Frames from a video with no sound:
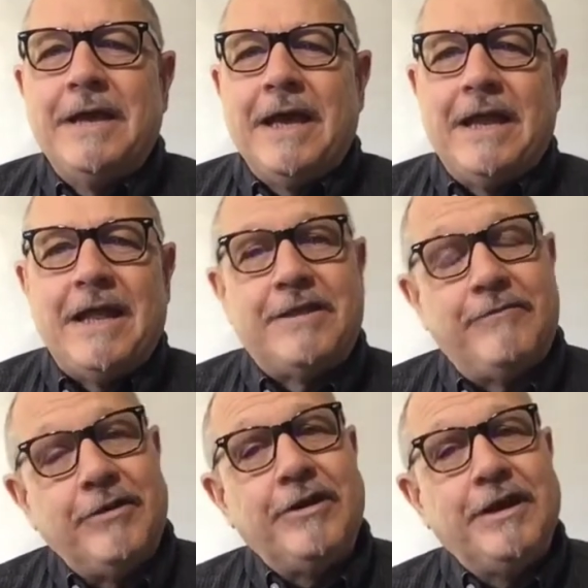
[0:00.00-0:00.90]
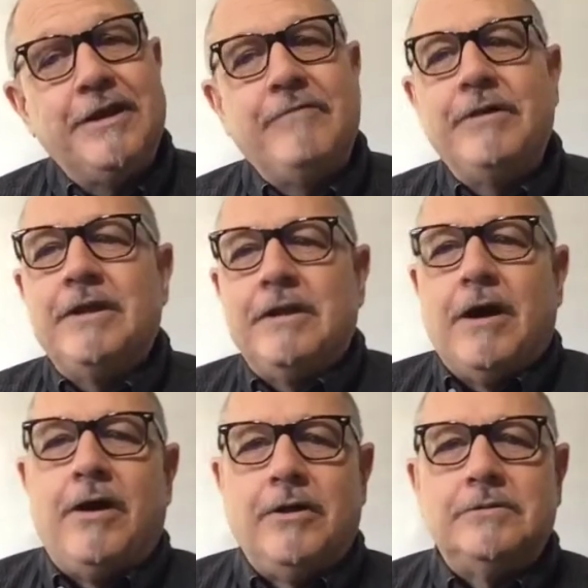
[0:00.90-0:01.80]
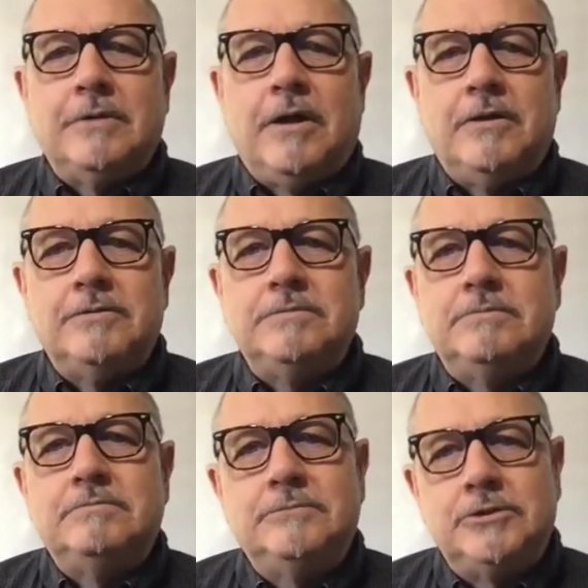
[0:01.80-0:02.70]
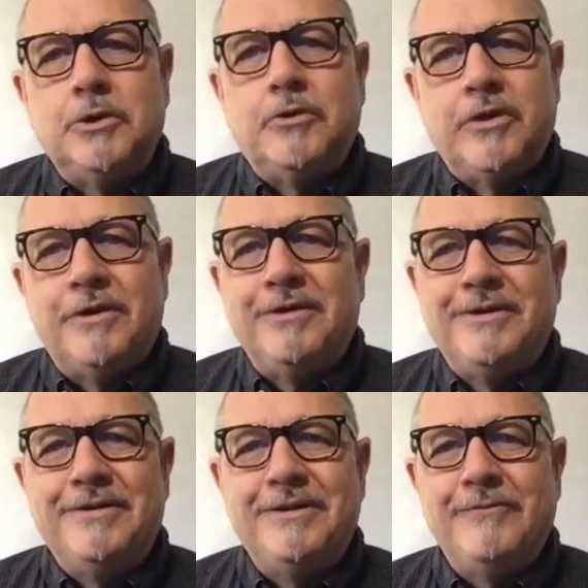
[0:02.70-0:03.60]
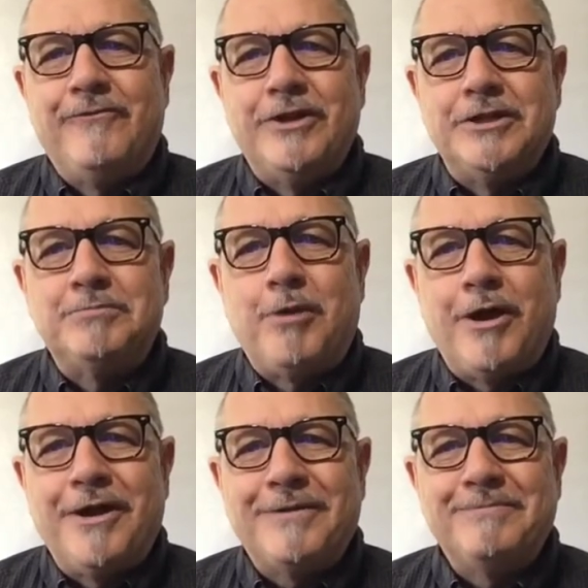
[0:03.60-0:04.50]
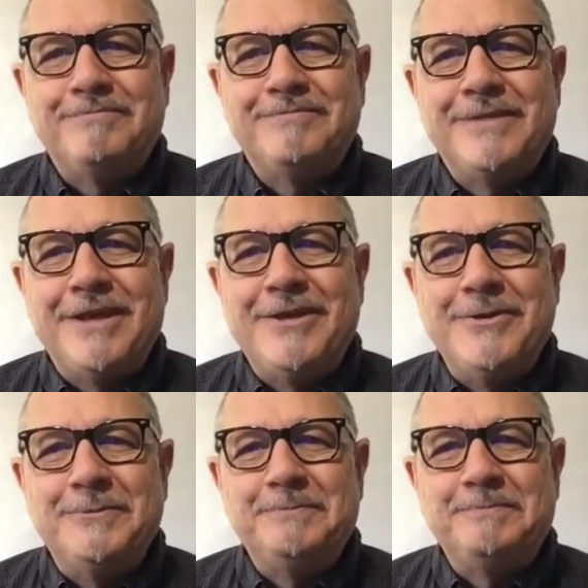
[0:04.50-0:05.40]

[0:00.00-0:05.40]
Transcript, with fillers: And at the very end of it, I'll I'll show the the finished product. Thank you.